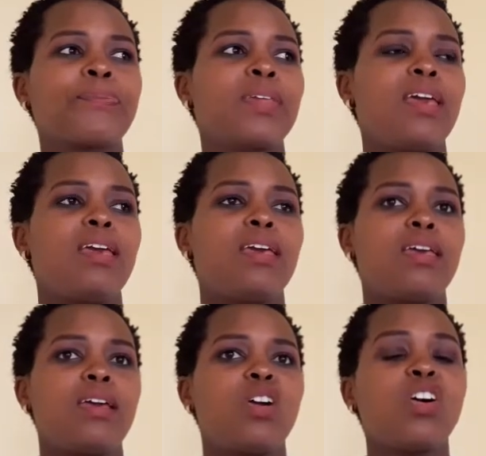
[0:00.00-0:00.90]

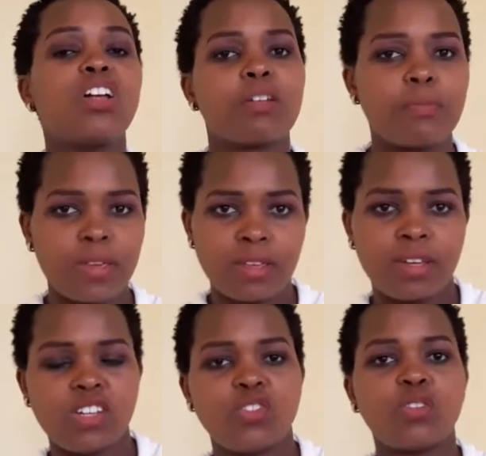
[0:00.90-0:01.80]
he called me
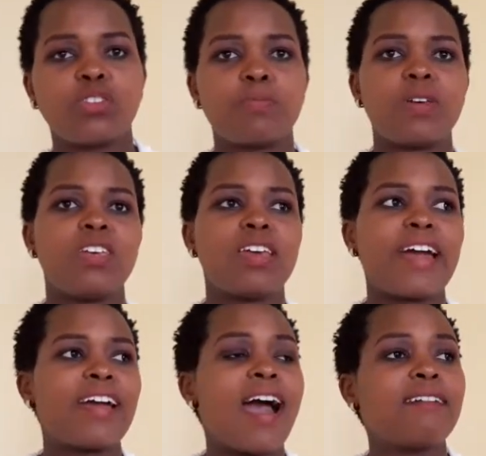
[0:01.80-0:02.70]
and told me, I
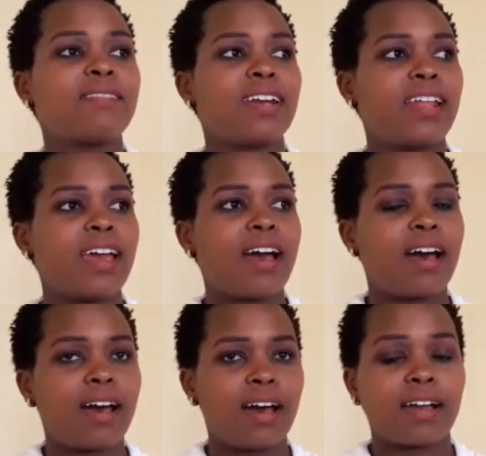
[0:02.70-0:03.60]
have
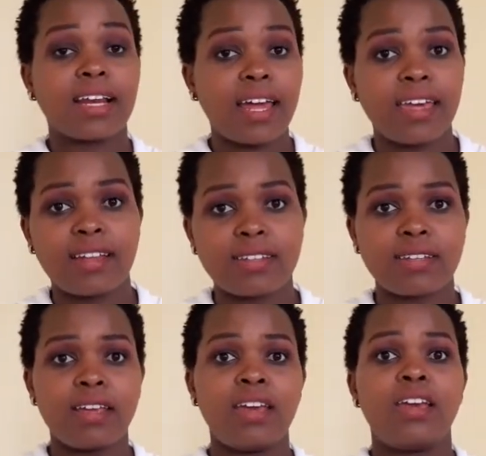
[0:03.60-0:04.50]
a client
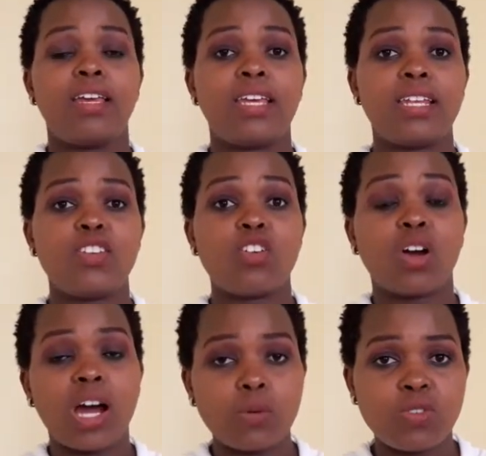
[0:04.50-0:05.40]
in your
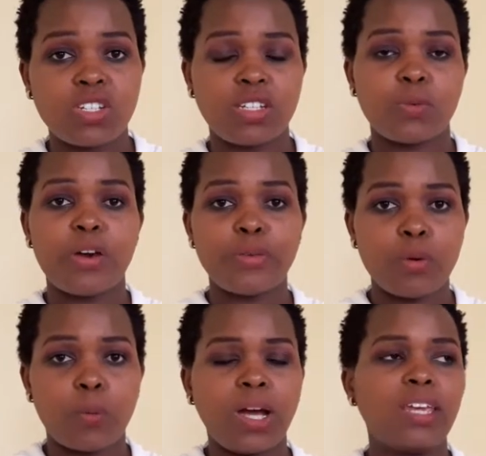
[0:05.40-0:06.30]
county where you're
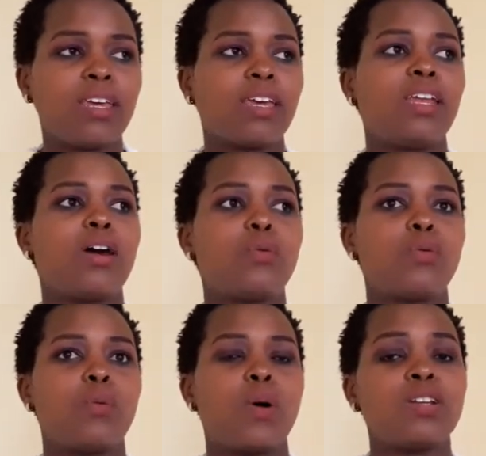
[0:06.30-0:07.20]
working, and I
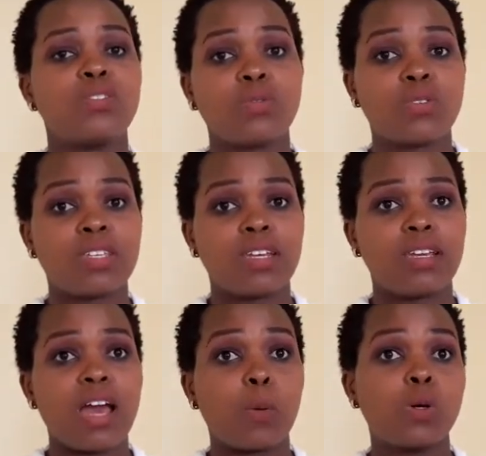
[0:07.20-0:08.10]
want
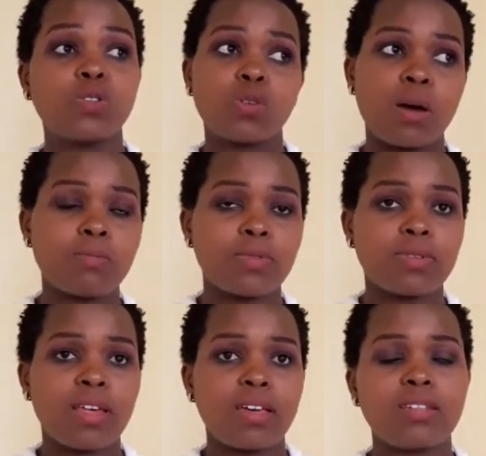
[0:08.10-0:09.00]
to come to
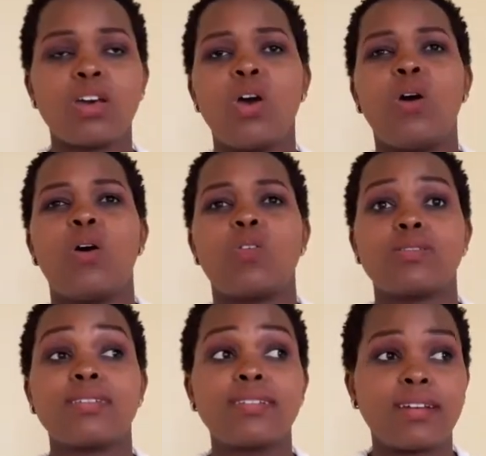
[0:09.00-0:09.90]
site on
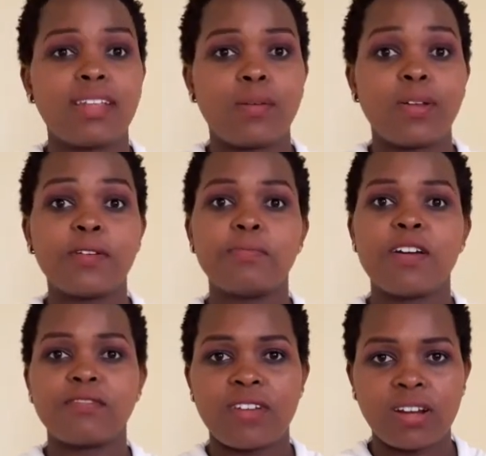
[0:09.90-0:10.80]
Saturday. Will you be
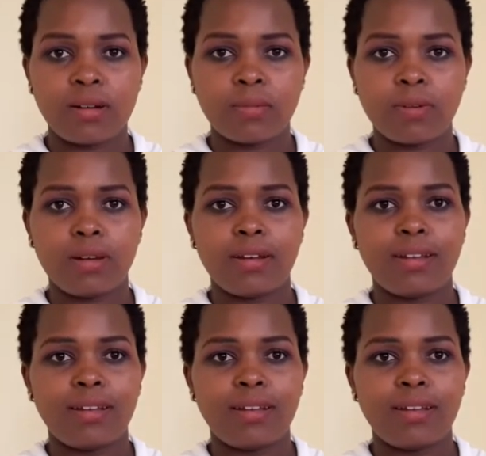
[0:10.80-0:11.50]
available?